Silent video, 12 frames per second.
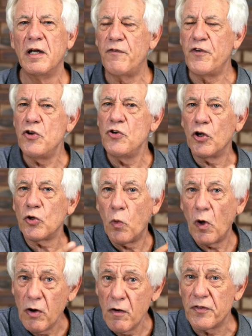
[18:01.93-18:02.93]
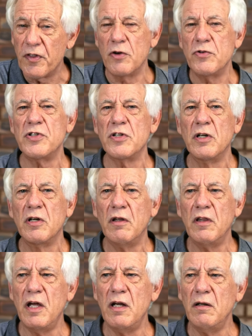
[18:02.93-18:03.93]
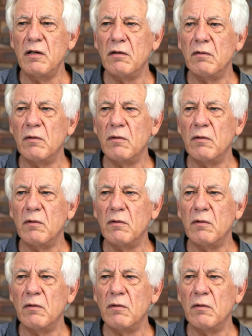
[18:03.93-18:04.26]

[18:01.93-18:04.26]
If you're not one of those, then